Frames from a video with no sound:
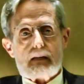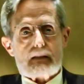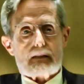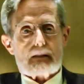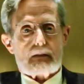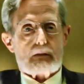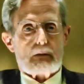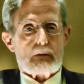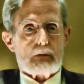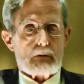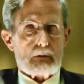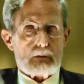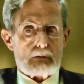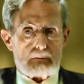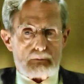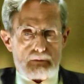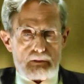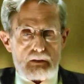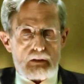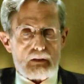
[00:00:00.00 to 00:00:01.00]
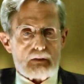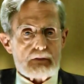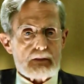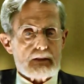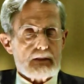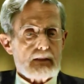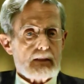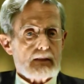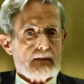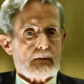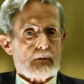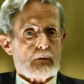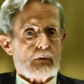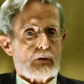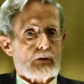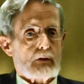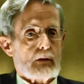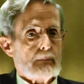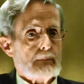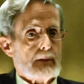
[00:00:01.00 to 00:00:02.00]
and the whole nervous system
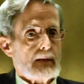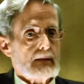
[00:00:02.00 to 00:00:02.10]
going up